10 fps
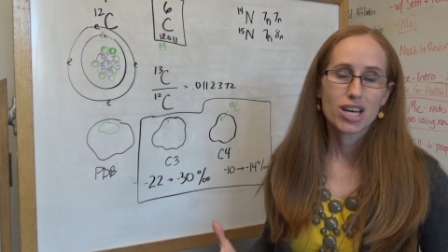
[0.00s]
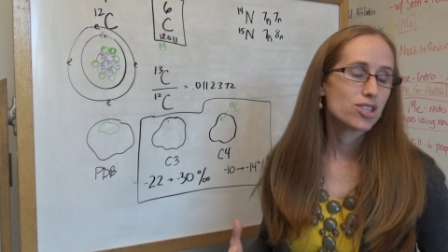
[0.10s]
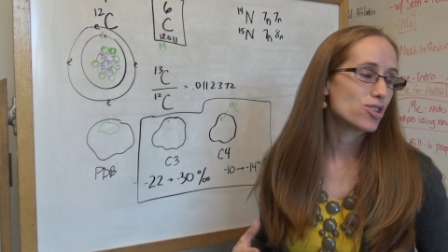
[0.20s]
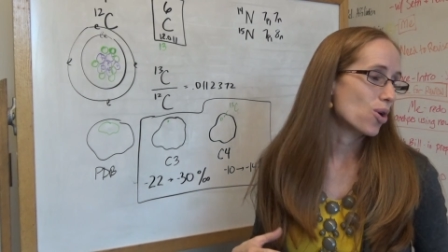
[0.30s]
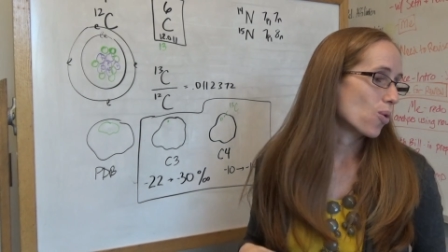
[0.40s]

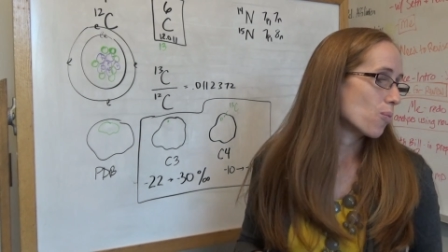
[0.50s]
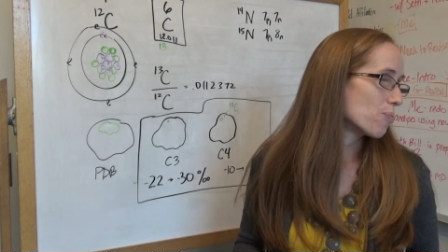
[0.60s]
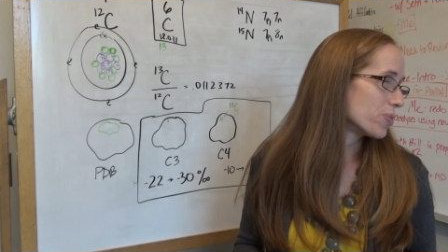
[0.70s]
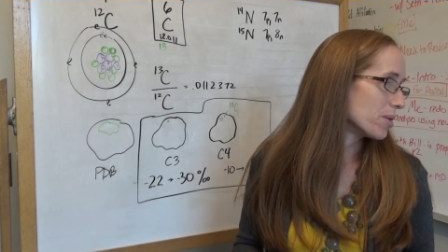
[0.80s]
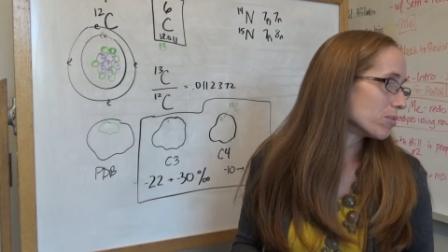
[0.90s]
So
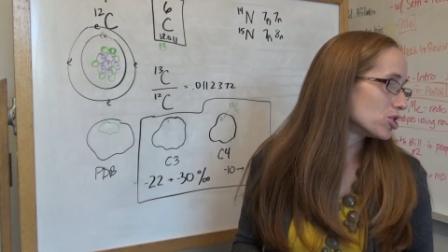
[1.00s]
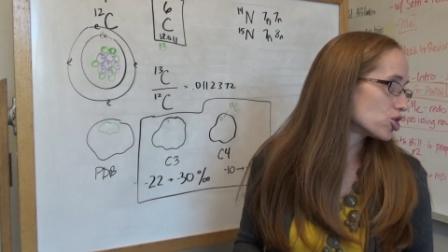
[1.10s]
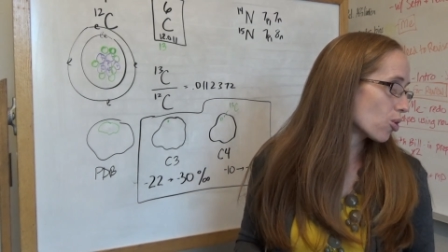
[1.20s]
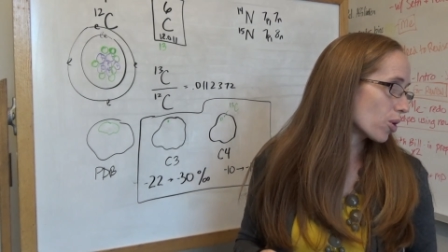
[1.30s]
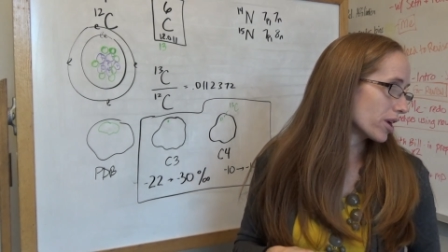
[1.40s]
the
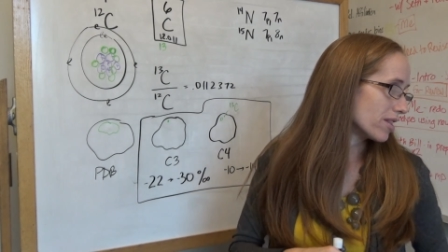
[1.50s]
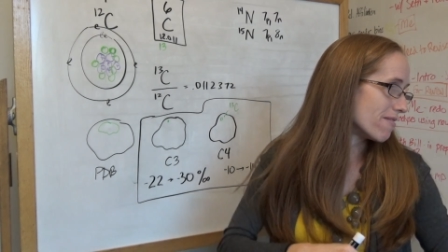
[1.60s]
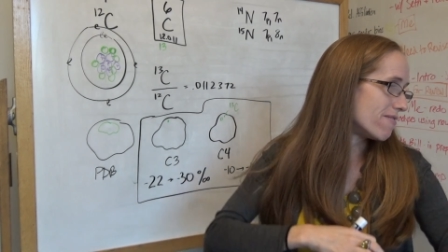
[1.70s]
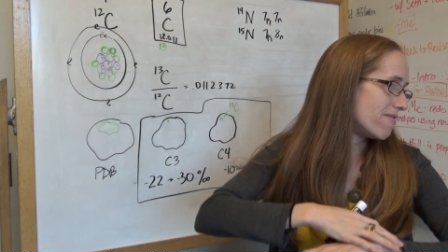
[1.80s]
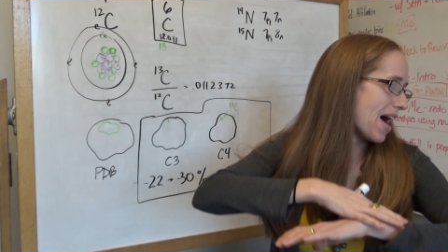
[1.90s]

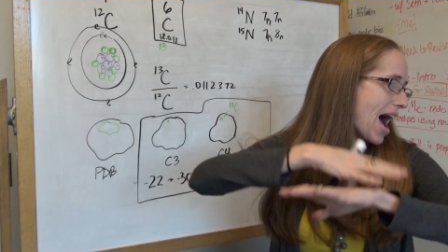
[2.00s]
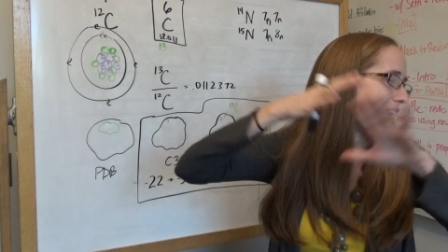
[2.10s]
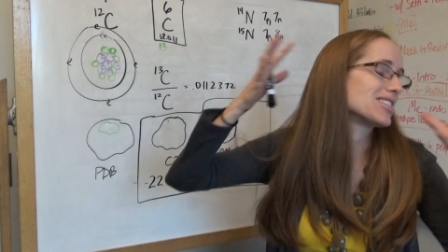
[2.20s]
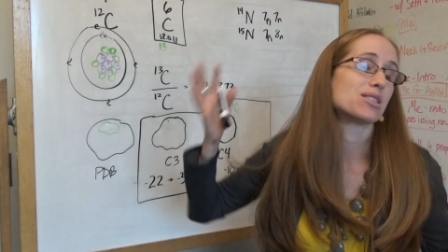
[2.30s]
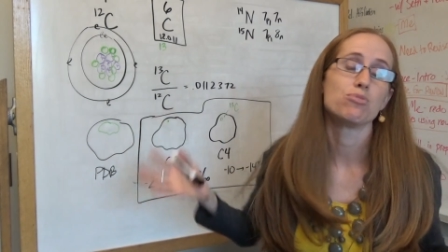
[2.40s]

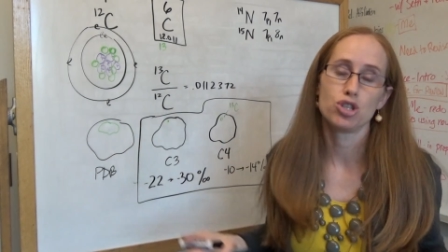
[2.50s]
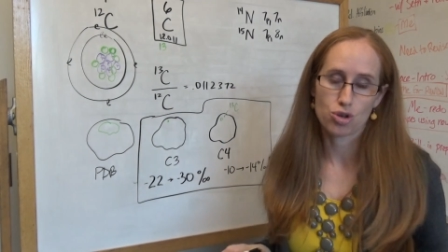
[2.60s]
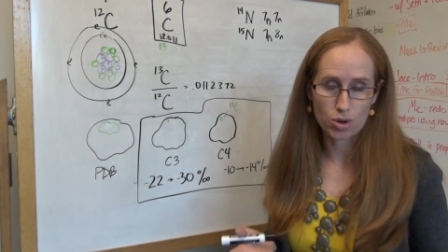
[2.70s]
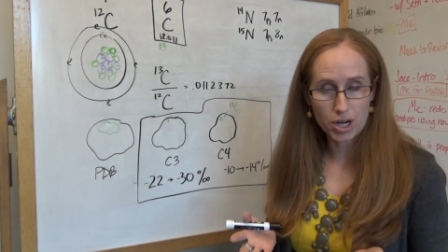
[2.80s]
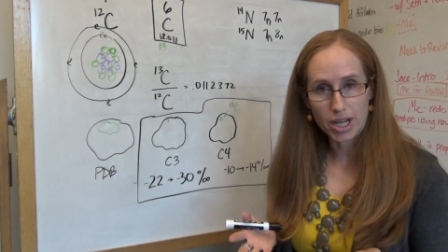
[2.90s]
vast
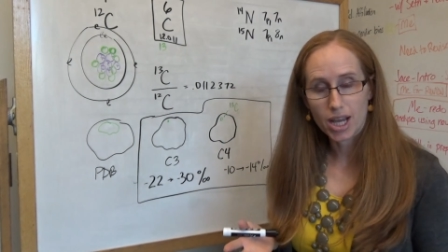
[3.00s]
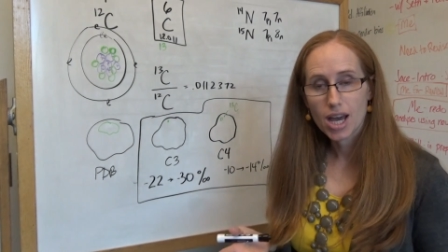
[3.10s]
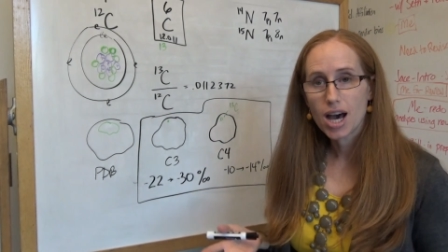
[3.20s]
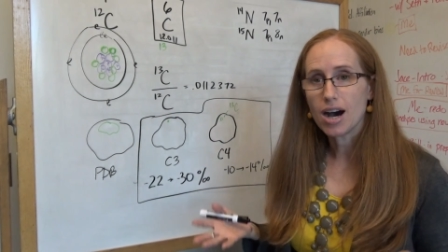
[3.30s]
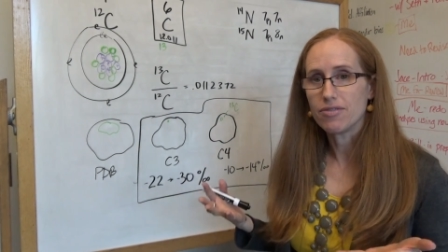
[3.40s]
majority
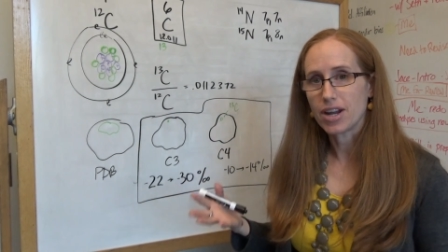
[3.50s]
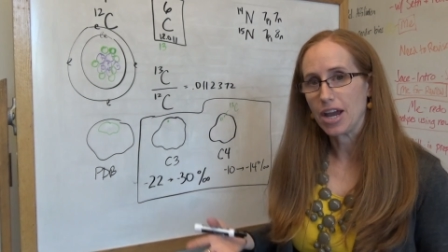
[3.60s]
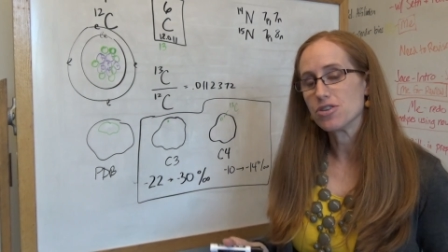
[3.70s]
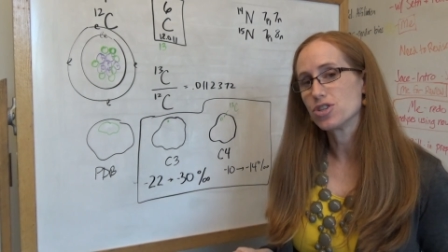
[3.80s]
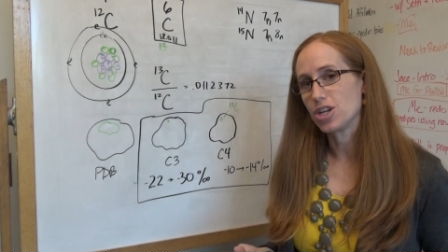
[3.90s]
of
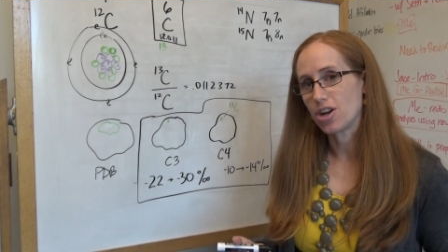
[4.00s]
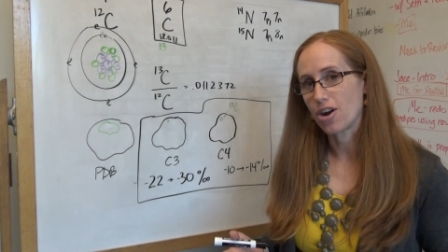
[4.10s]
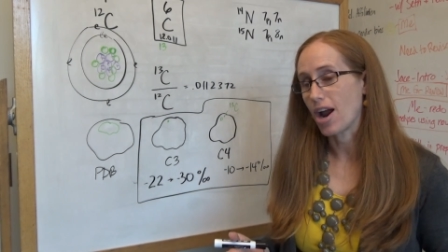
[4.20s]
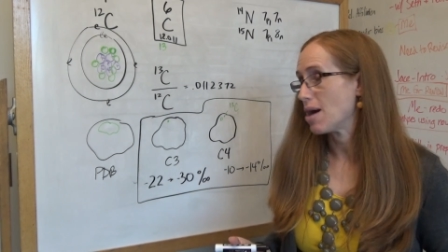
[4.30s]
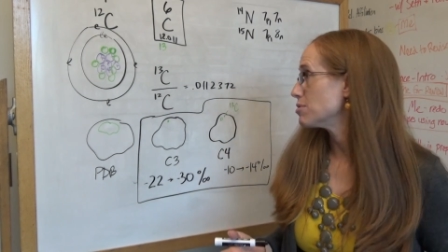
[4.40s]
nitrogen in
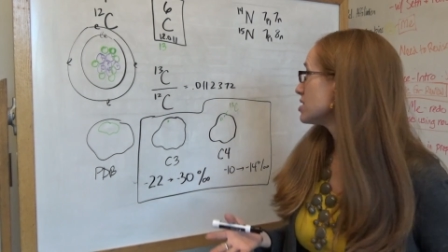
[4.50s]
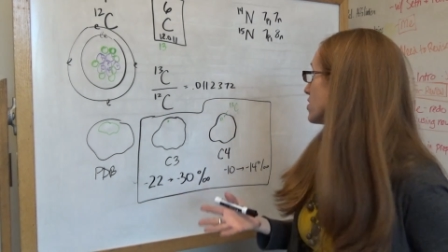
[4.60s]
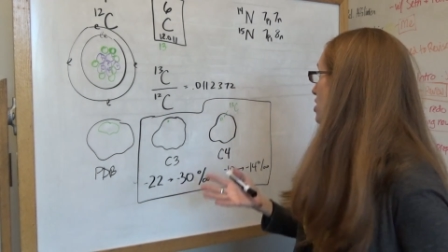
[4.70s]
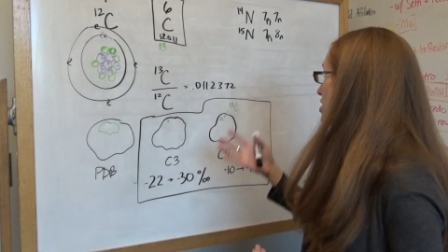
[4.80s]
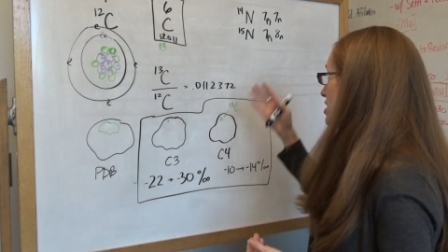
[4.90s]
our
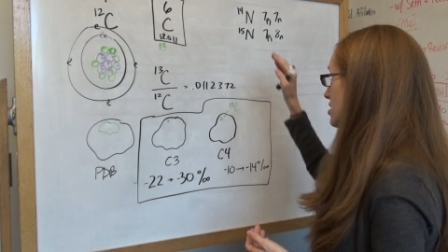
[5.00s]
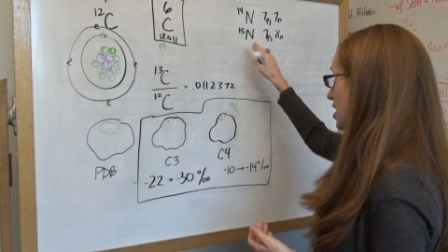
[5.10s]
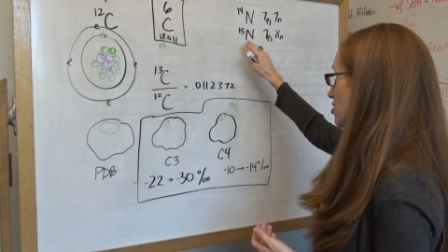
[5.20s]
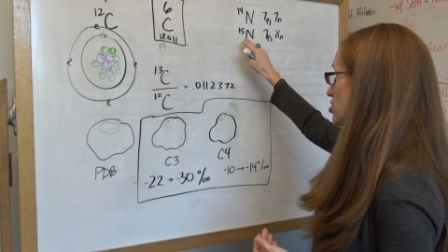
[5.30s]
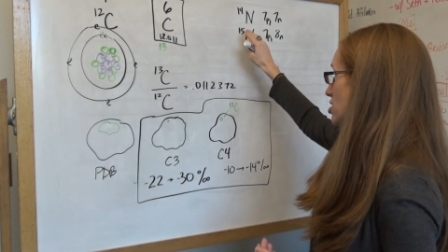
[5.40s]
atmosphere is
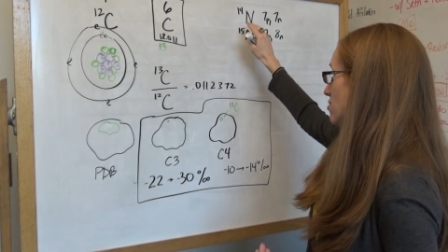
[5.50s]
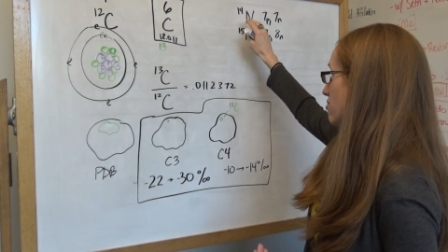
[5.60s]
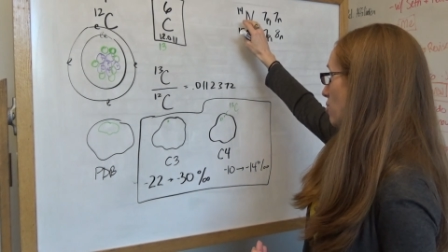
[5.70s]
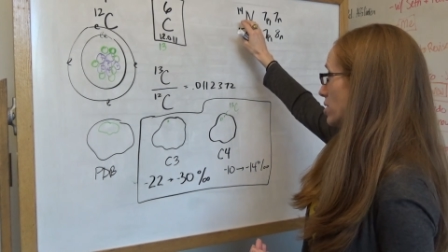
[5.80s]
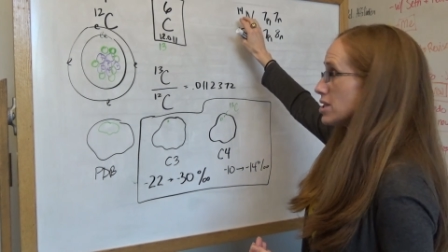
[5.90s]
nitrogen
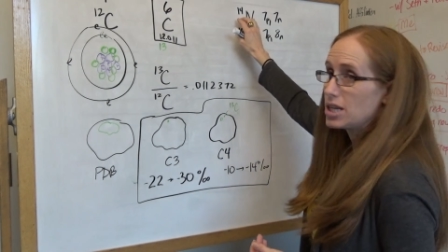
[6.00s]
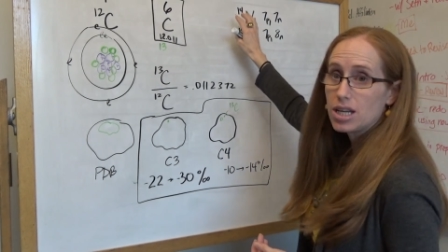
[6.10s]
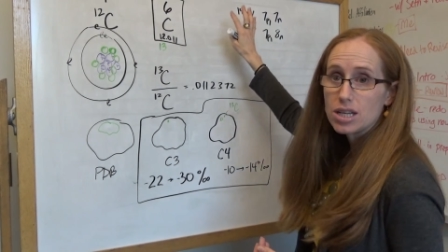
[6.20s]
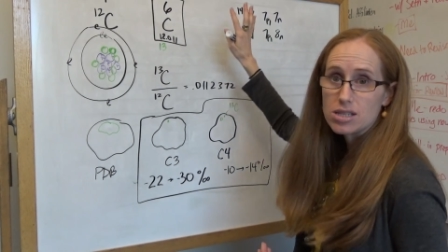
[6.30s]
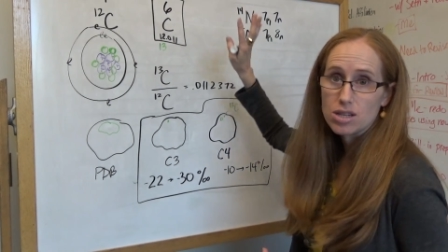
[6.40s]

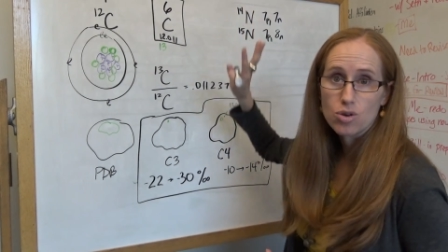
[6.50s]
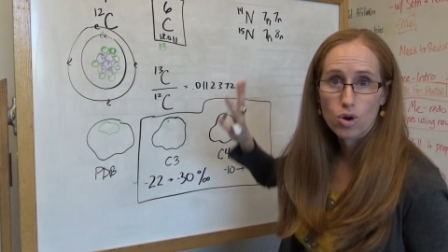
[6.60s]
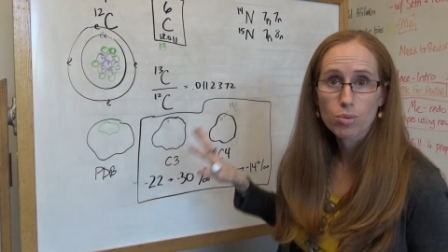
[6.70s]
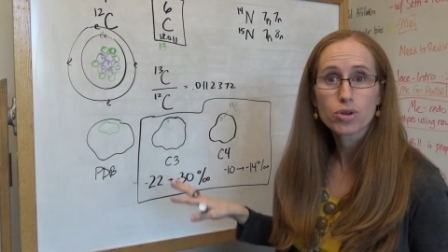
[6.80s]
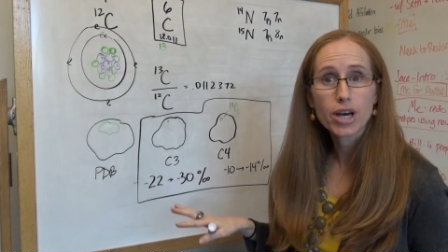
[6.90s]
14, is the
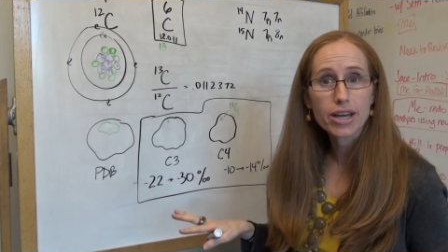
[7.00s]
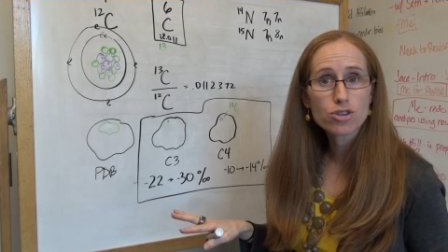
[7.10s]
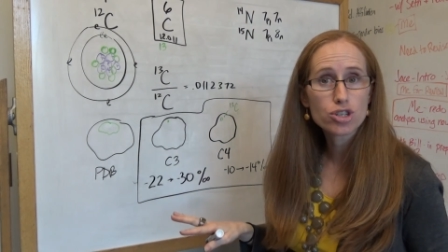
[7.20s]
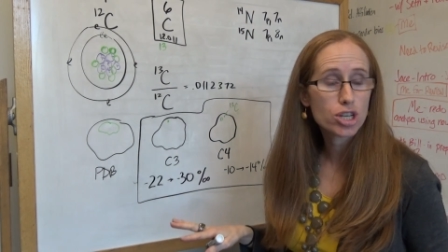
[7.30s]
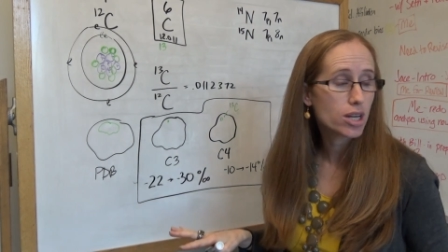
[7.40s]
normal
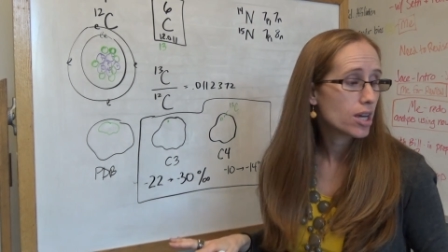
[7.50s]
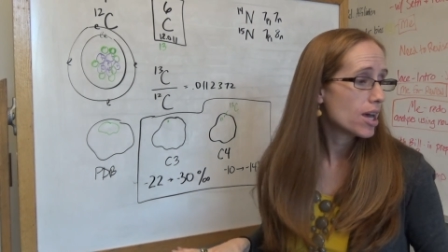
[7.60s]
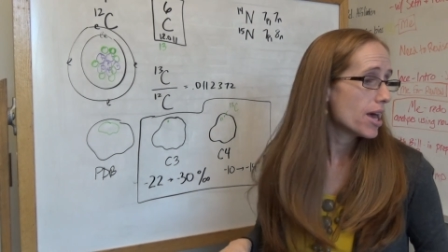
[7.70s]
nitrogen.